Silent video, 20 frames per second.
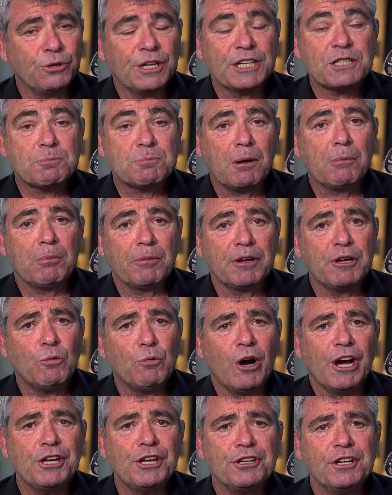That's probably
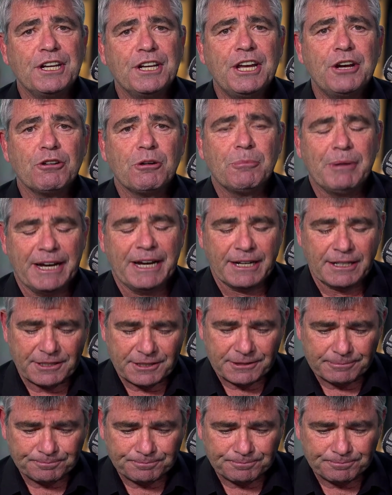why you didn't hear about it.